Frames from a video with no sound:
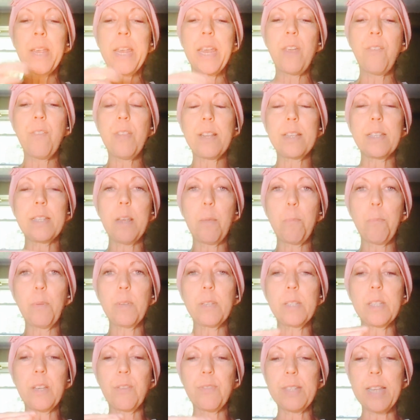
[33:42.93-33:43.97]
Even the
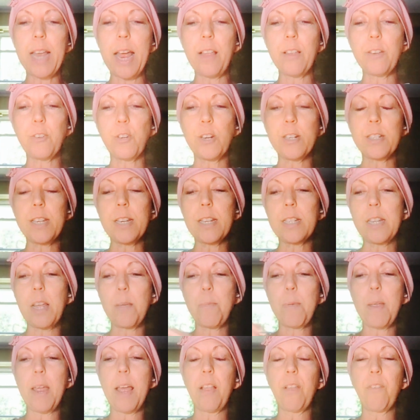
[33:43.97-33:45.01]
simplest of salad dressings
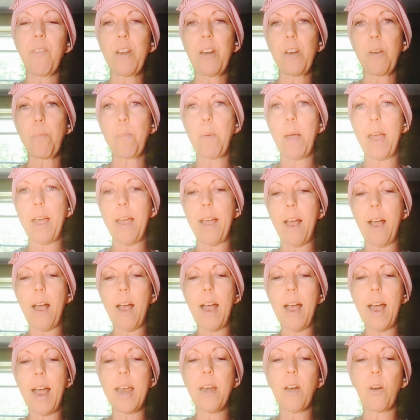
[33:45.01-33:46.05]
can be elevated by a
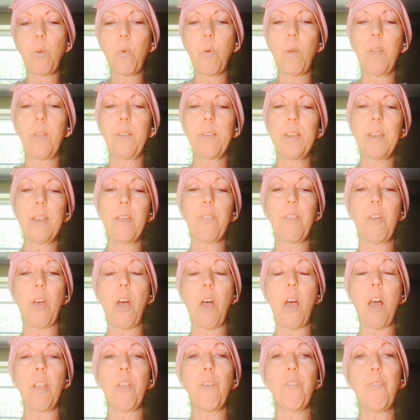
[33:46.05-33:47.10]
higher quality of the
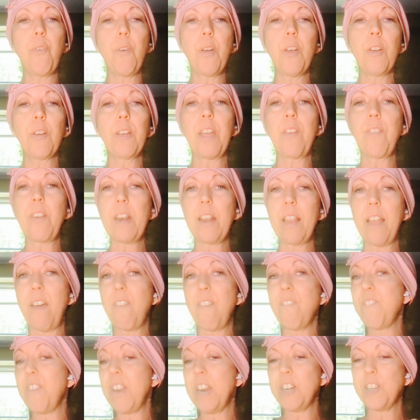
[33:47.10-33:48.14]
olive oil, giving
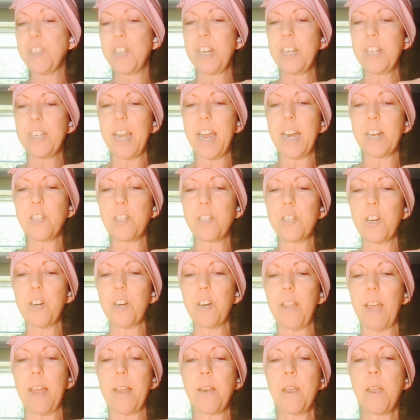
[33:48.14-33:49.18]
that finishing texture,
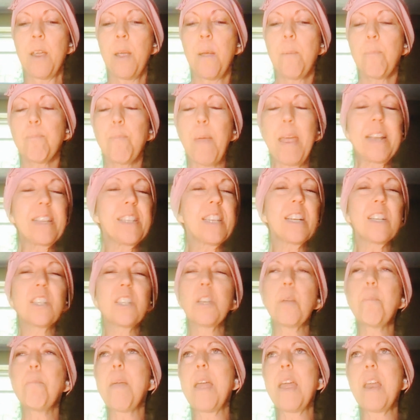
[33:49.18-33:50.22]
that basic
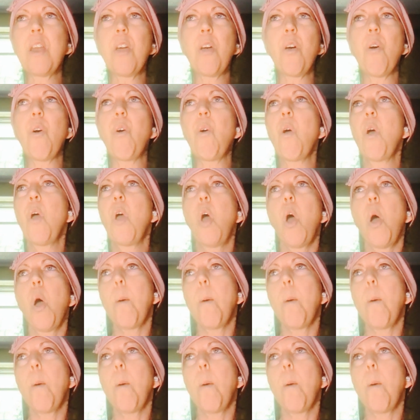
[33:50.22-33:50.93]
tomato,